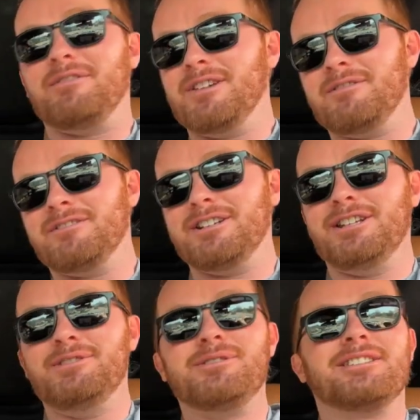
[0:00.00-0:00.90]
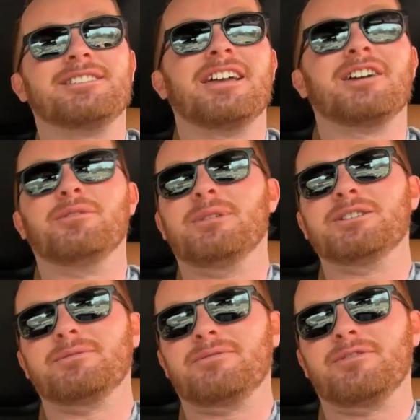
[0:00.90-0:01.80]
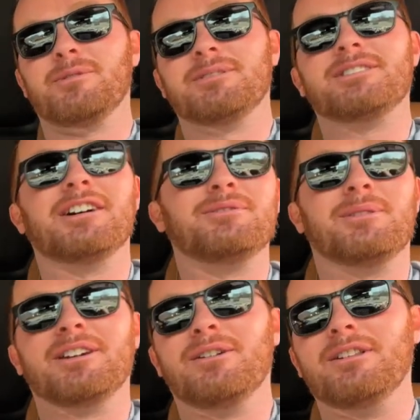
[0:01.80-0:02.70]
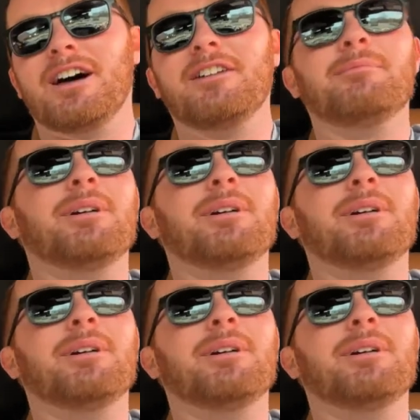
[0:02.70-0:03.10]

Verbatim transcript: I've never really used this angle much before besides when I go live,